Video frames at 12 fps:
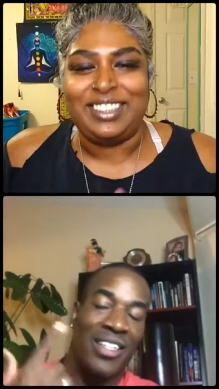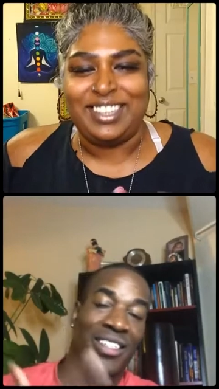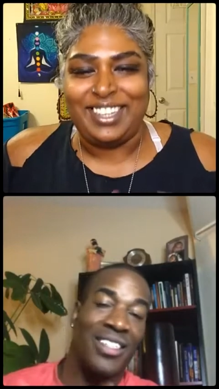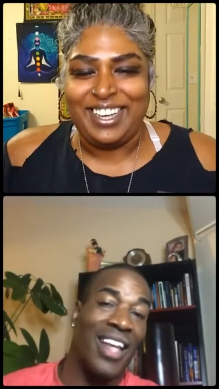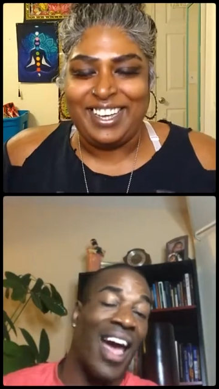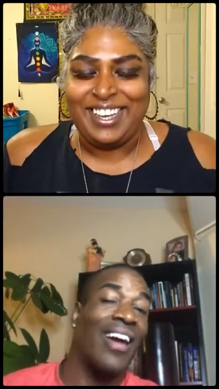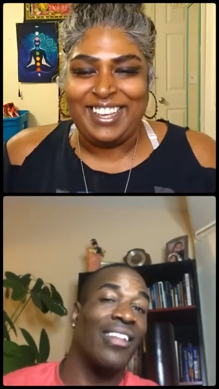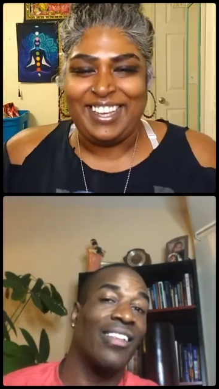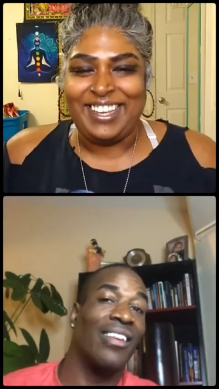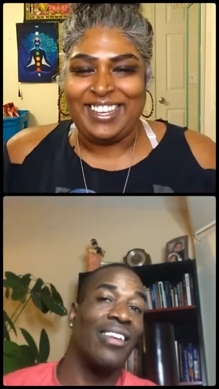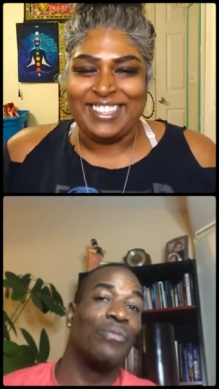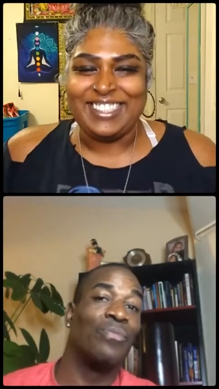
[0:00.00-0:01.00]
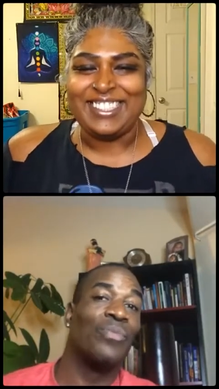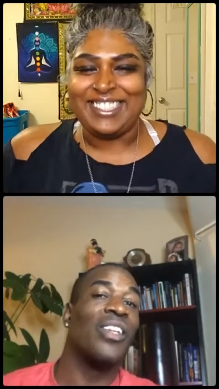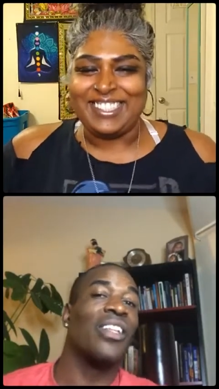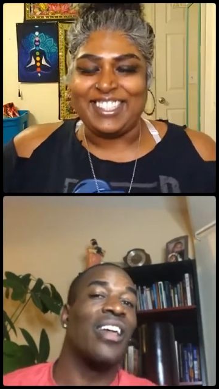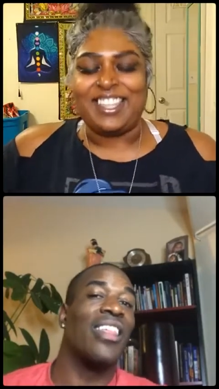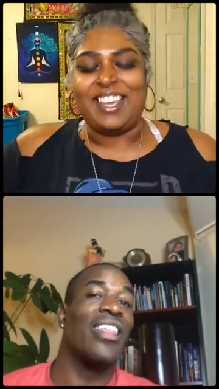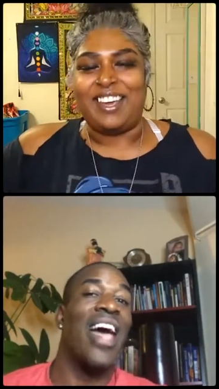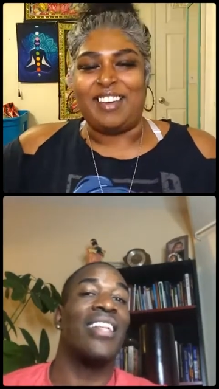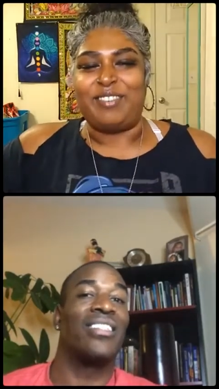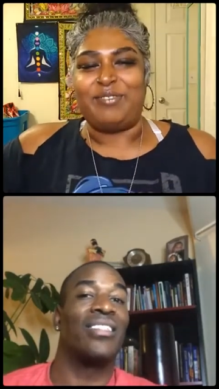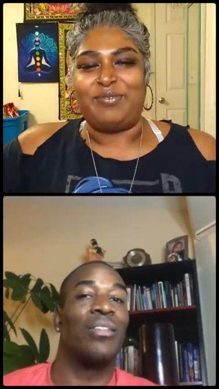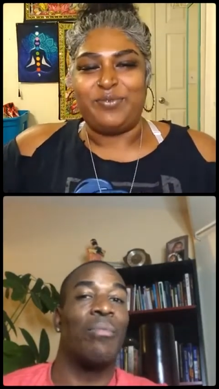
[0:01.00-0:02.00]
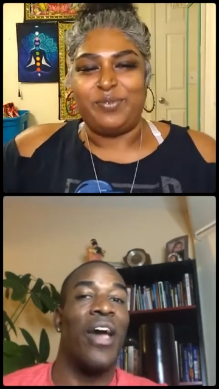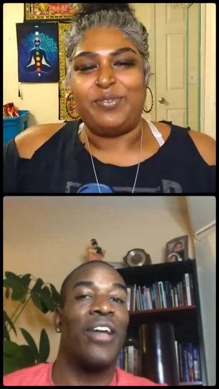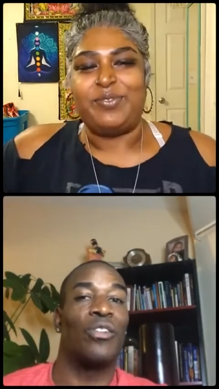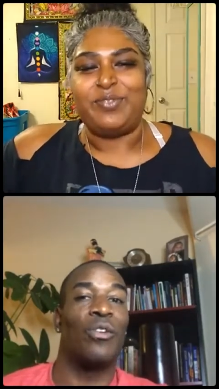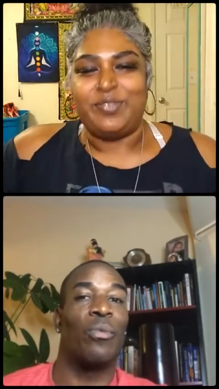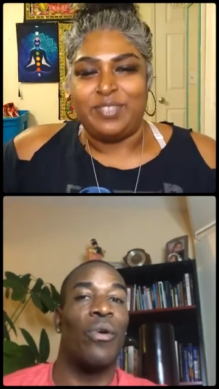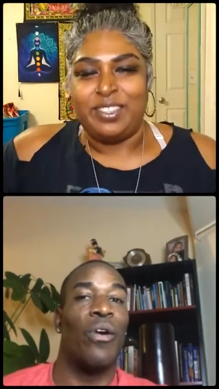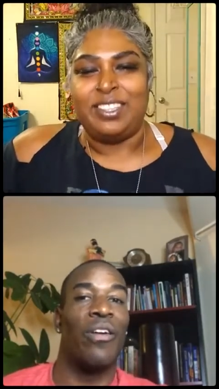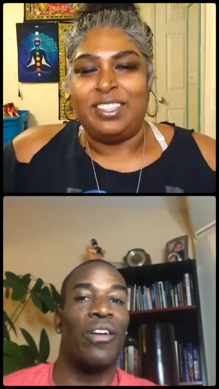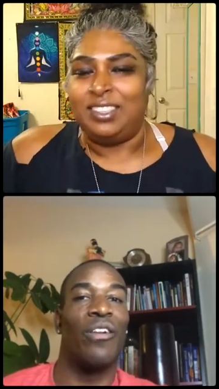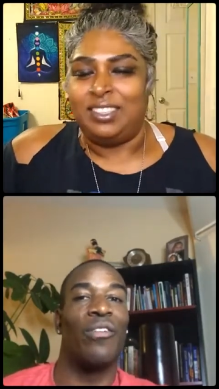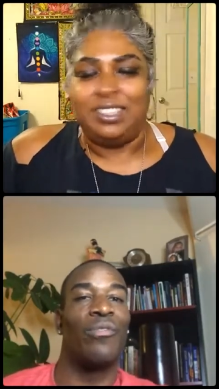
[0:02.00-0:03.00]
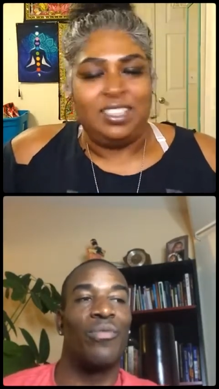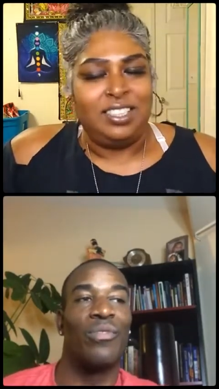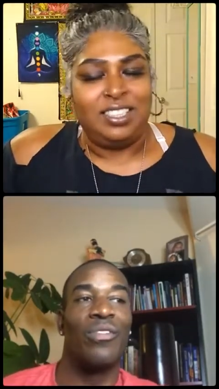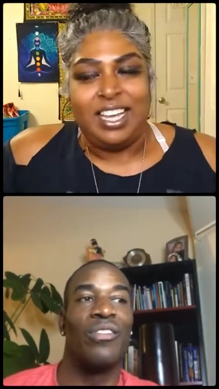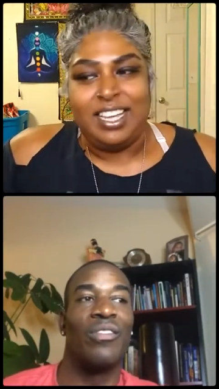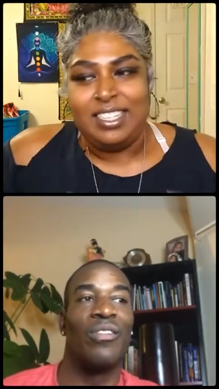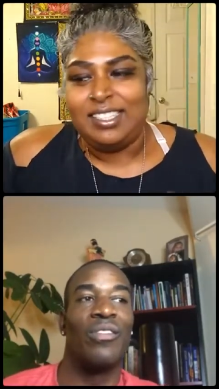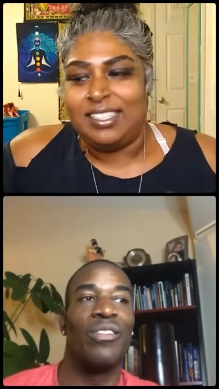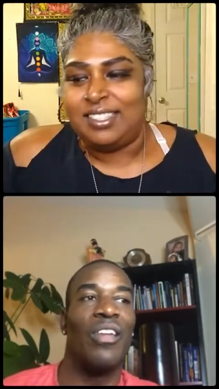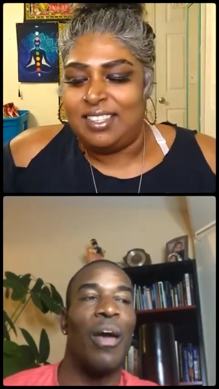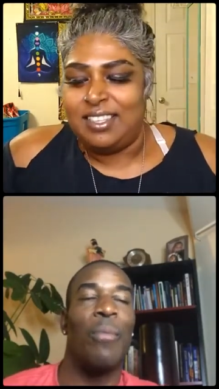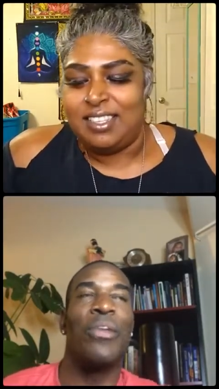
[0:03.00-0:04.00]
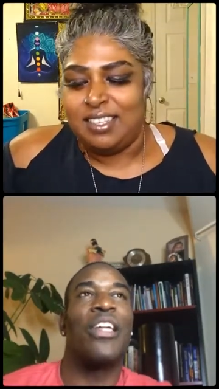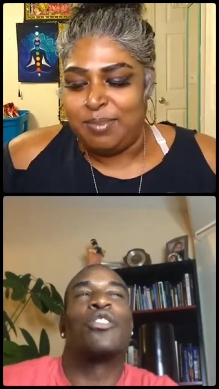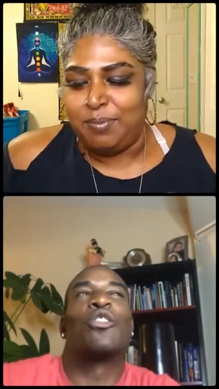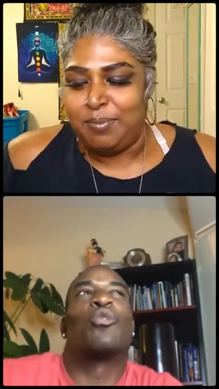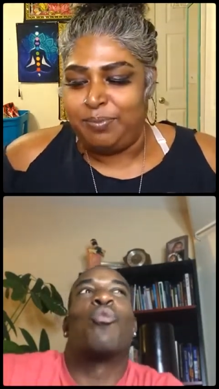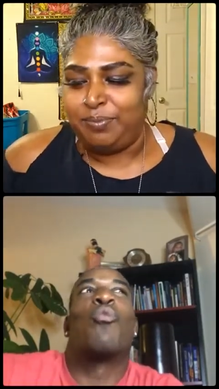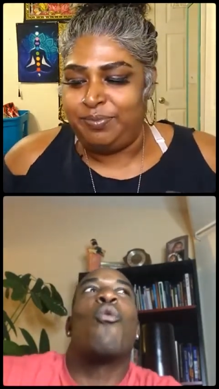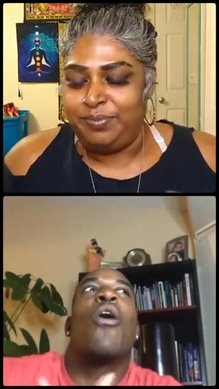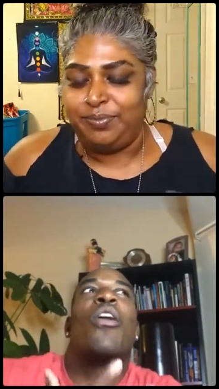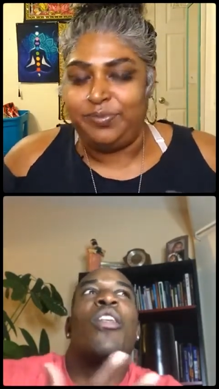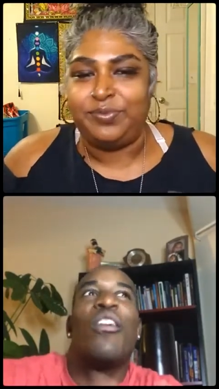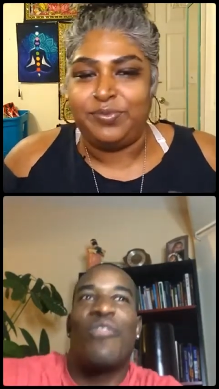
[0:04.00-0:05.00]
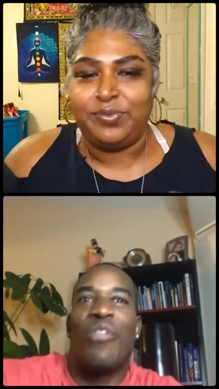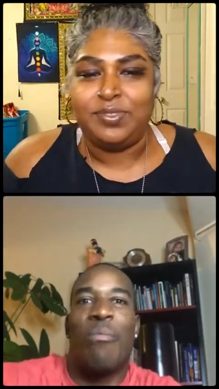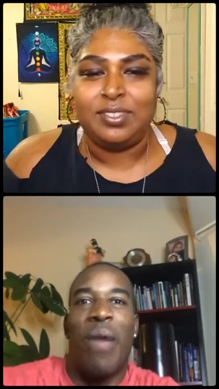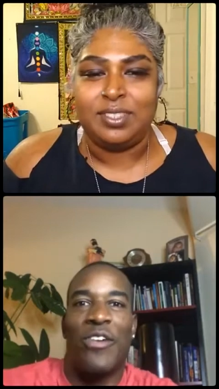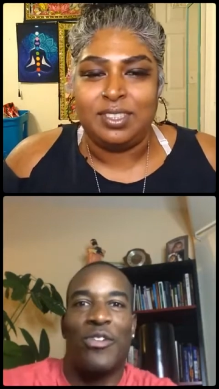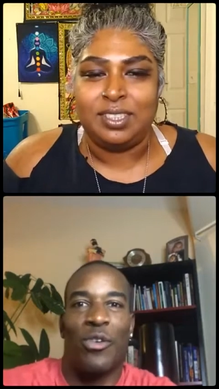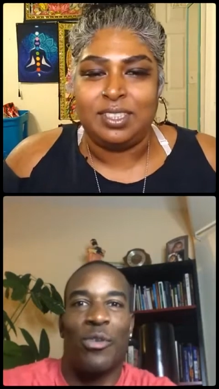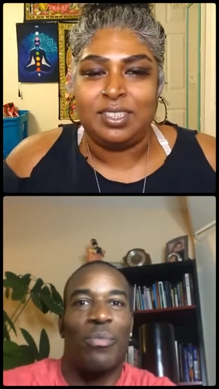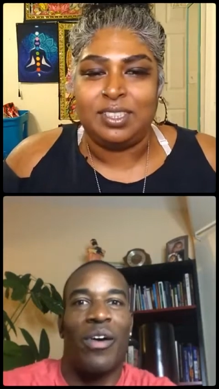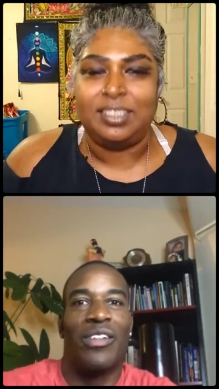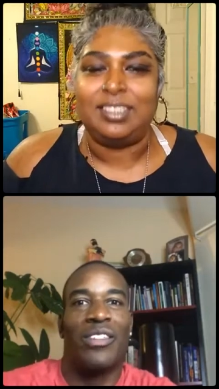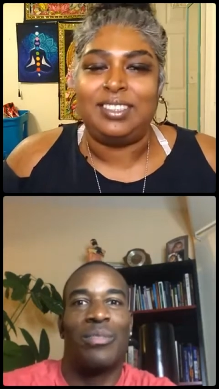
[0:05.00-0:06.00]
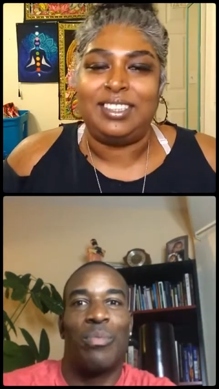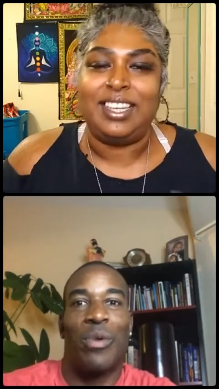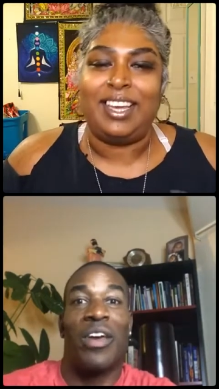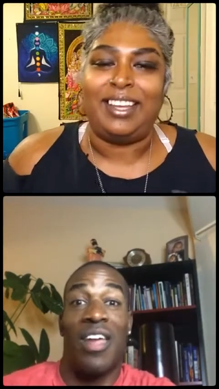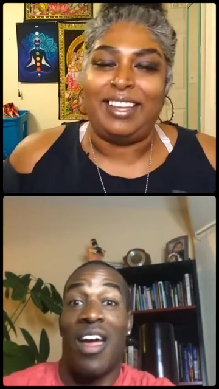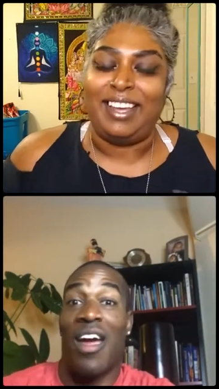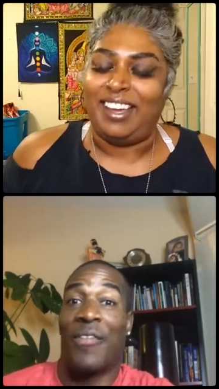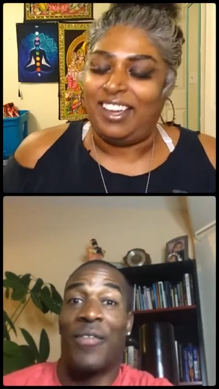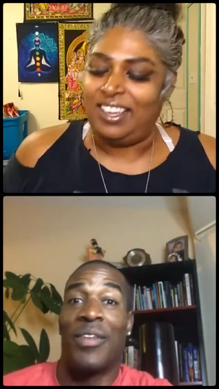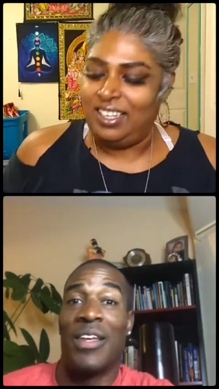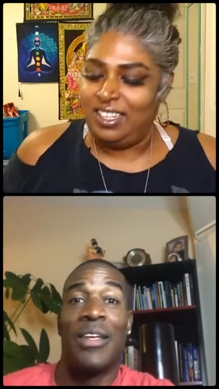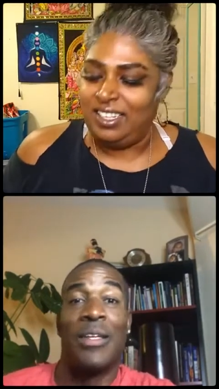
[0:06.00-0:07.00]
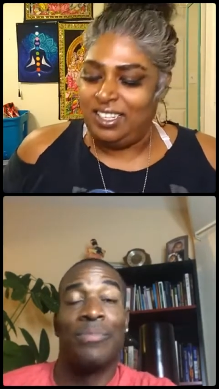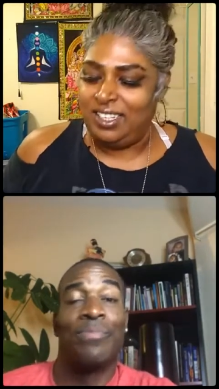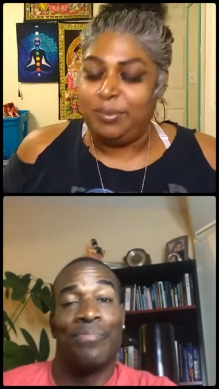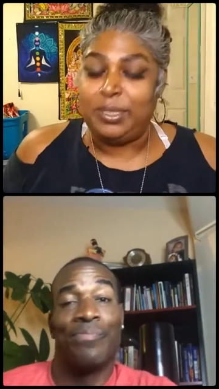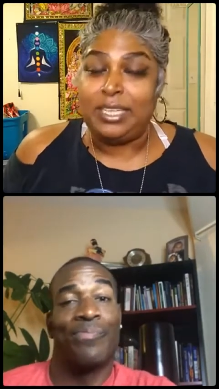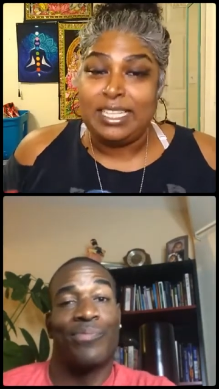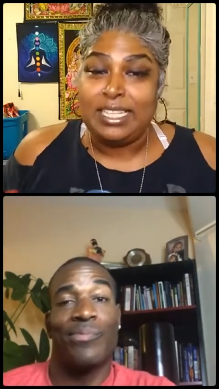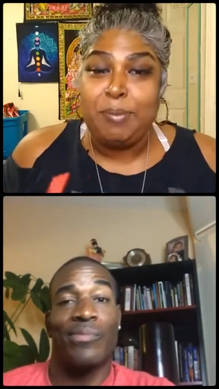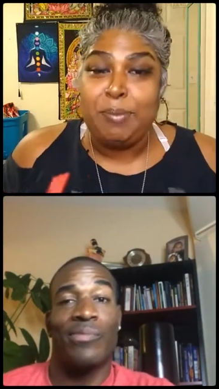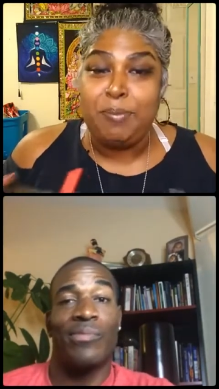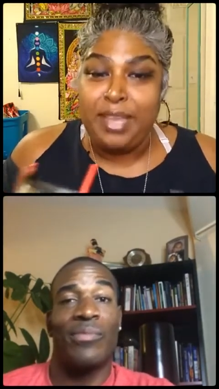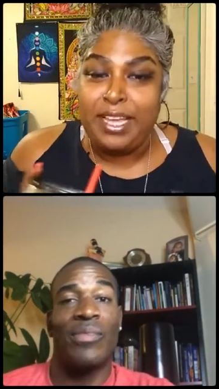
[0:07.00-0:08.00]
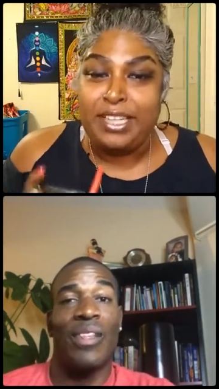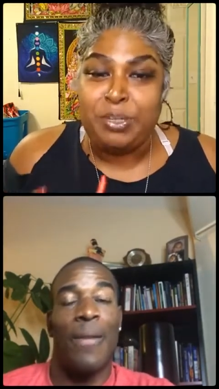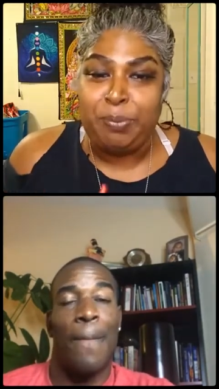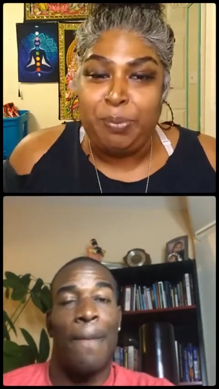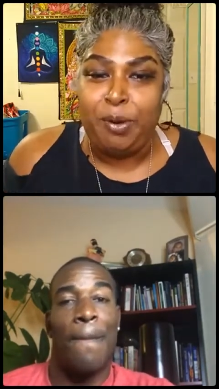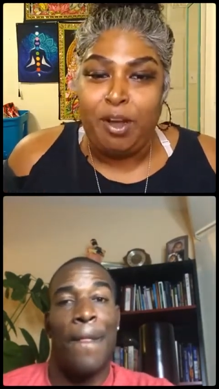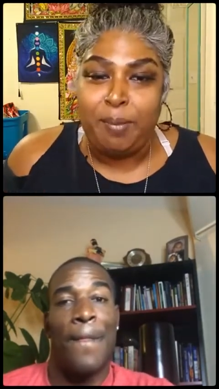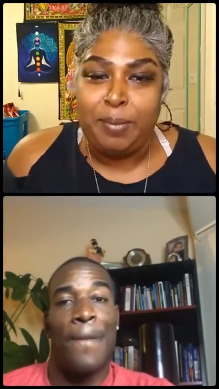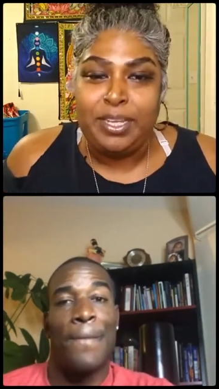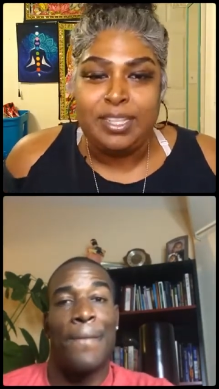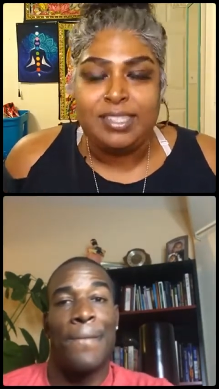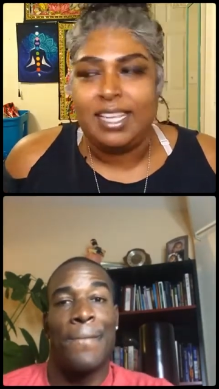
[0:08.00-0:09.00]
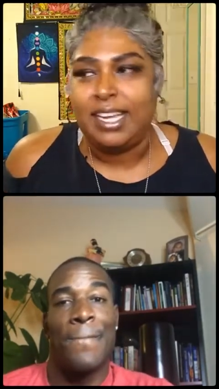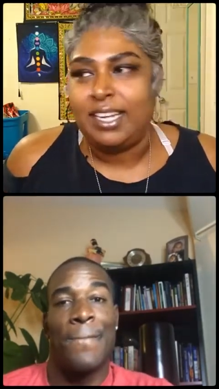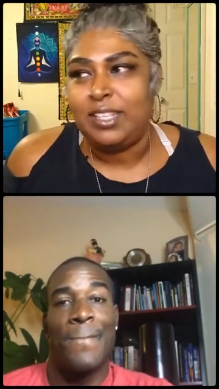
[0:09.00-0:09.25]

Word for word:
Speaker 1: Yes. Exactly. Like yes. that's the magical part of
Speaker 2: that's I mean that's
Speaker 1: just one of the magical parts. Yes, but yeah. Yes.
Speaker 2: But that's a major part because that